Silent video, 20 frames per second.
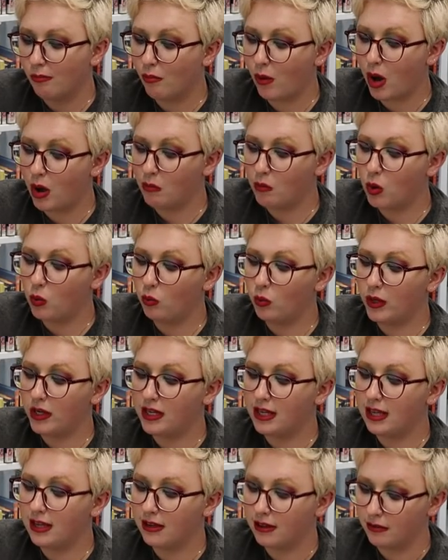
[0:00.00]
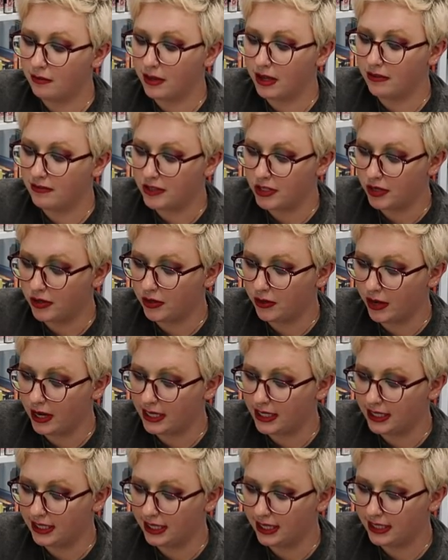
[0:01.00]
Mom would kill me if she knew
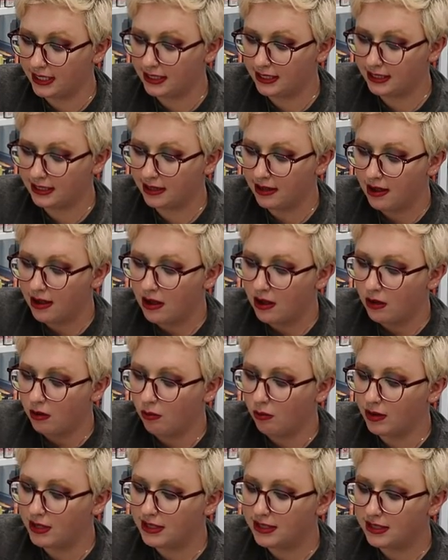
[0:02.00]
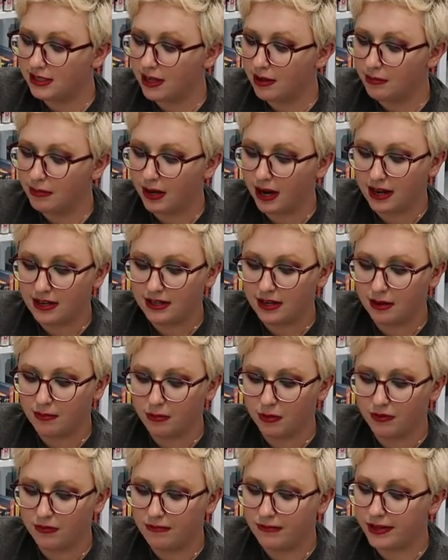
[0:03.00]
I did this. One slip and I'd
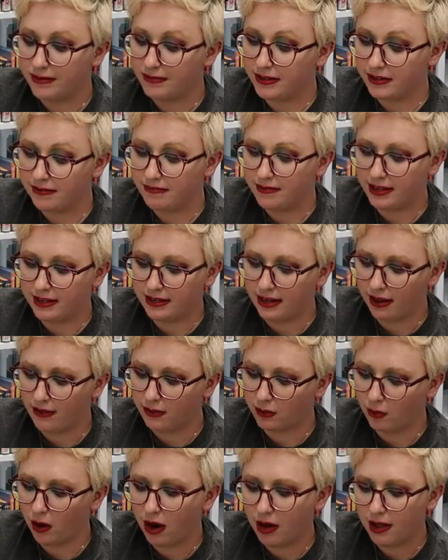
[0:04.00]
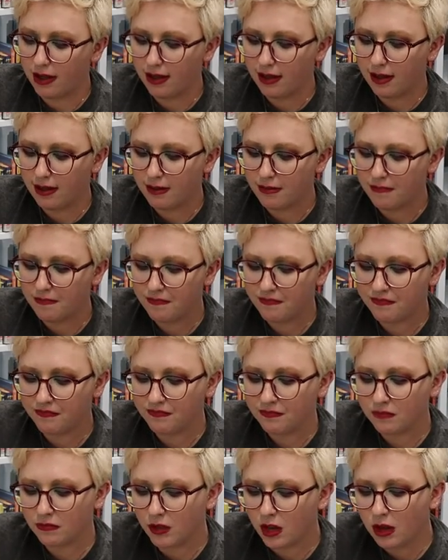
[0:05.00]
tumble 50 feet down the rocky hill.
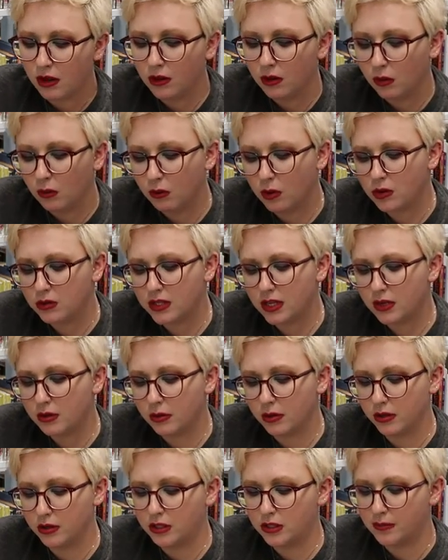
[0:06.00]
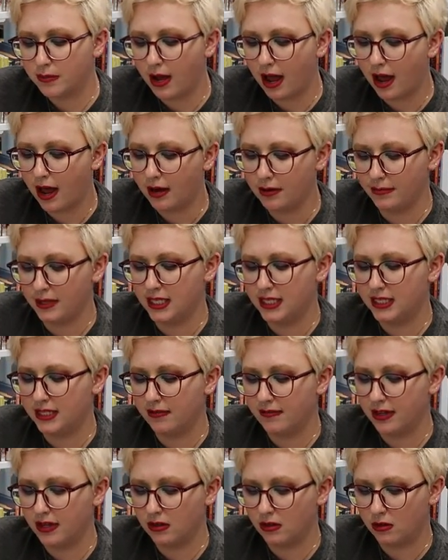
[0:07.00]
Rosie cruised behind me,
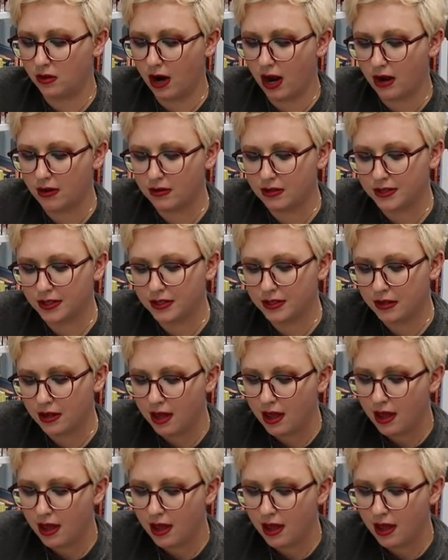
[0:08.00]
sniffing the ground.